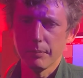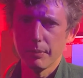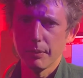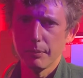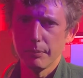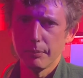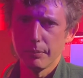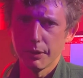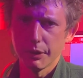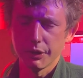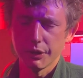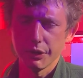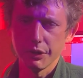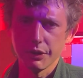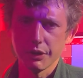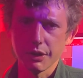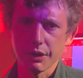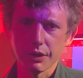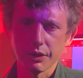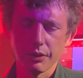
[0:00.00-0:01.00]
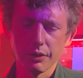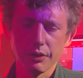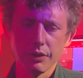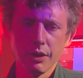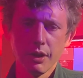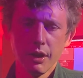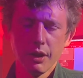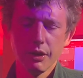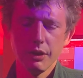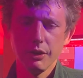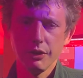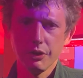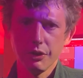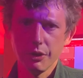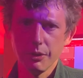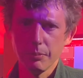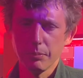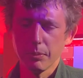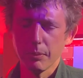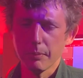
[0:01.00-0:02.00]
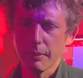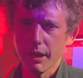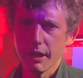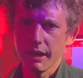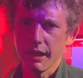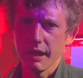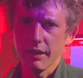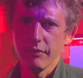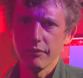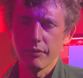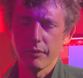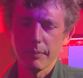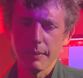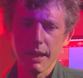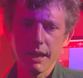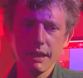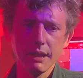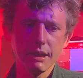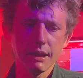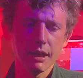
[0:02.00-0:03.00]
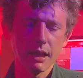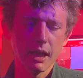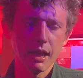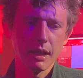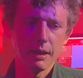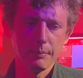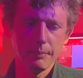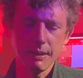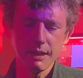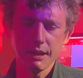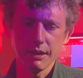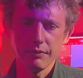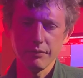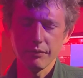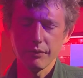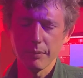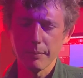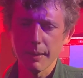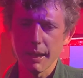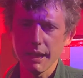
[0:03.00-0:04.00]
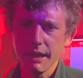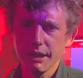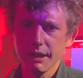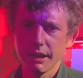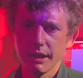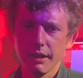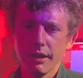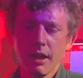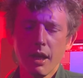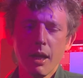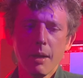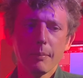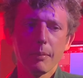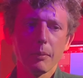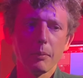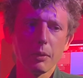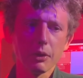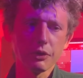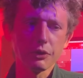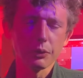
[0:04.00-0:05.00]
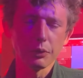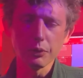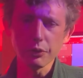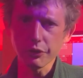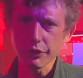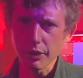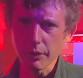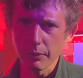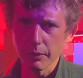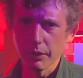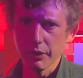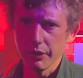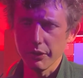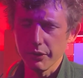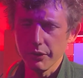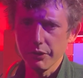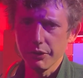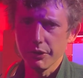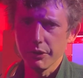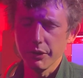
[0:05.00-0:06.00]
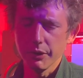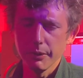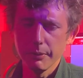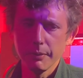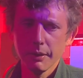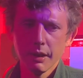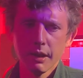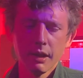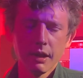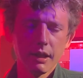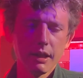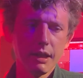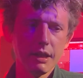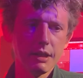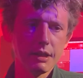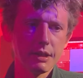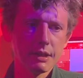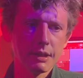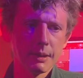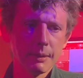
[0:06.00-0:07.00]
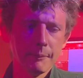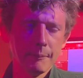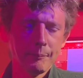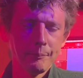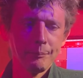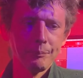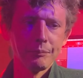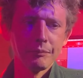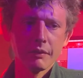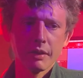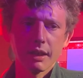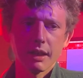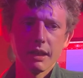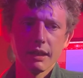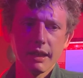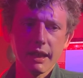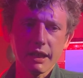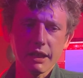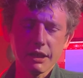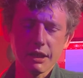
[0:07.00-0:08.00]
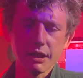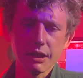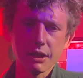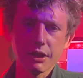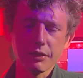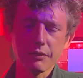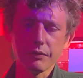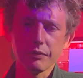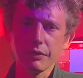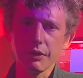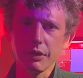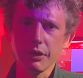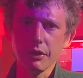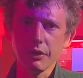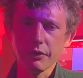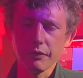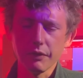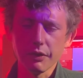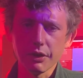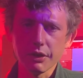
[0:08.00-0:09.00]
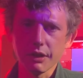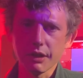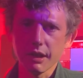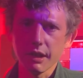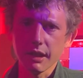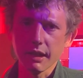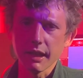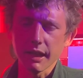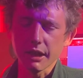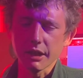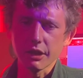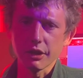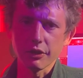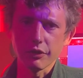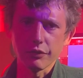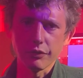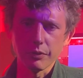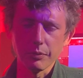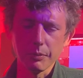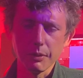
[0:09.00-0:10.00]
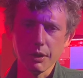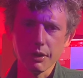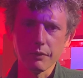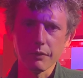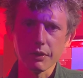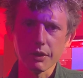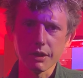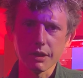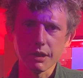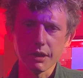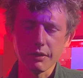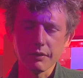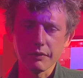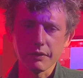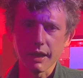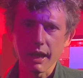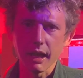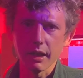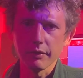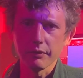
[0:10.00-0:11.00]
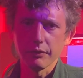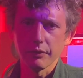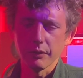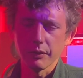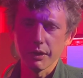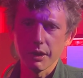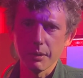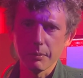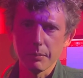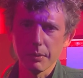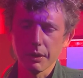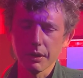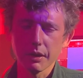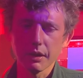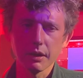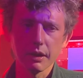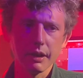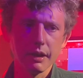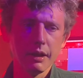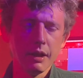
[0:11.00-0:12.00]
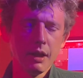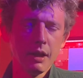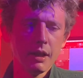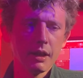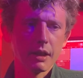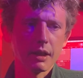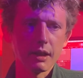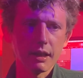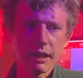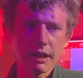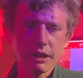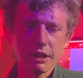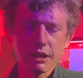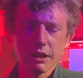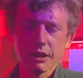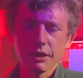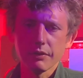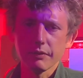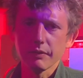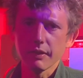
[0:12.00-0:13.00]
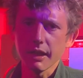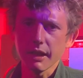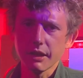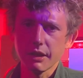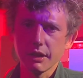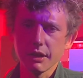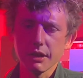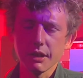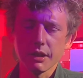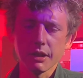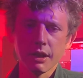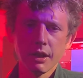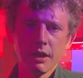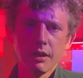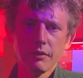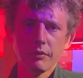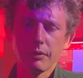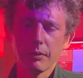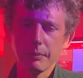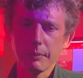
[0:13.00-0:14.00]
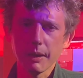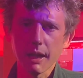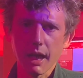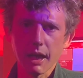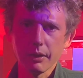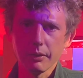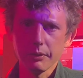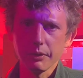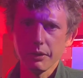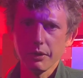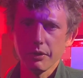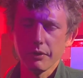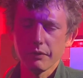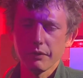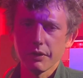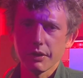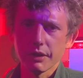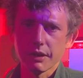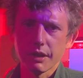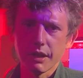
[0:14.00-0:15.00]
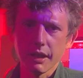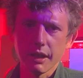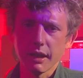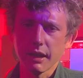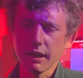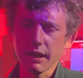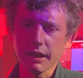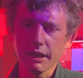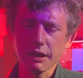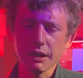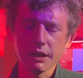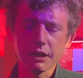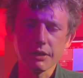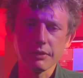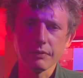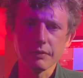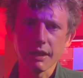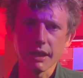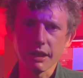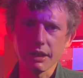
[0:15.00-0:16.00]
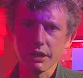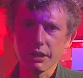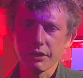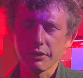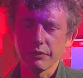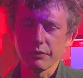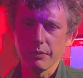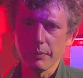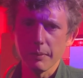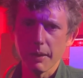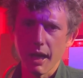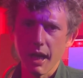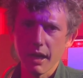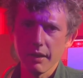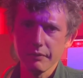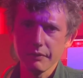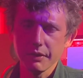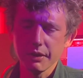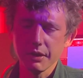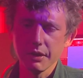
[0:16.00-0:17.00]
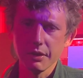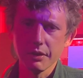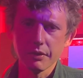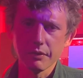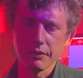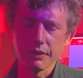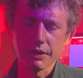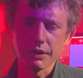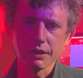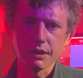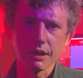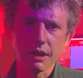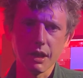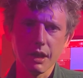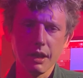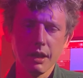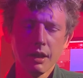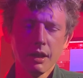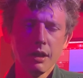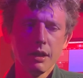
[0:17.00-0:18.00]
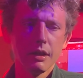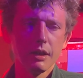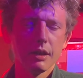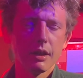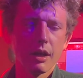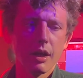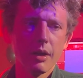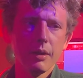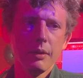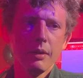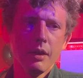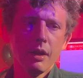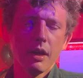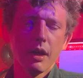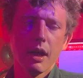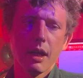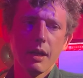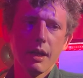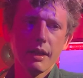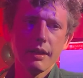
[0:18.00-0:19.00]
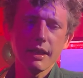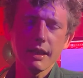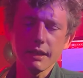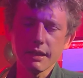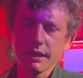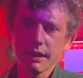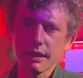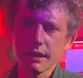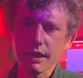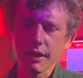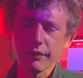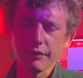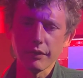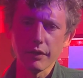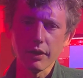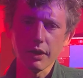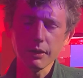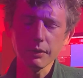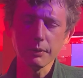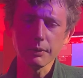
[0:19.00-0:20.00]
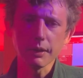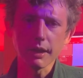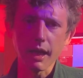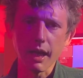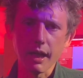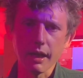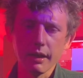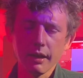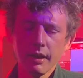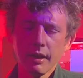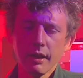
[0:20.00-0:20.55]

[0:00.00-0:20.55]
pr- producers on YouTube promoting information, uh, misinformation. But what's also on YouTube is collections of university lectures from University of California, Berkeley, collections of lectures from Yale University, collections of lectures from Harvard University, you know, uh, and that's the stuff I look at.